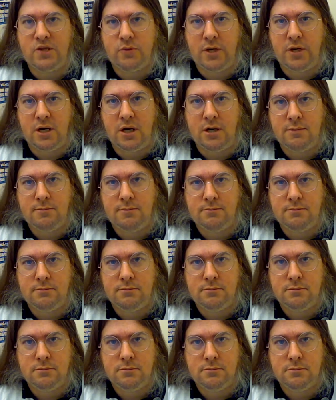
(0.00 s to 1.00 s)
Twitter.
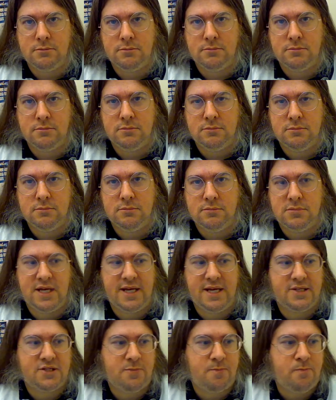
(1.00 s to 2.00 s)

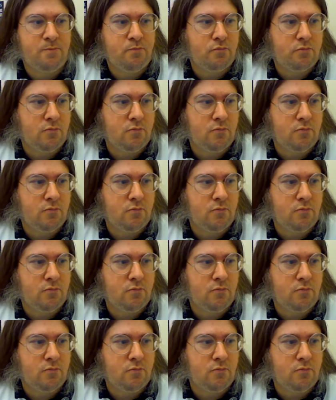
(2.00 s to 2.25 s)
Thanks.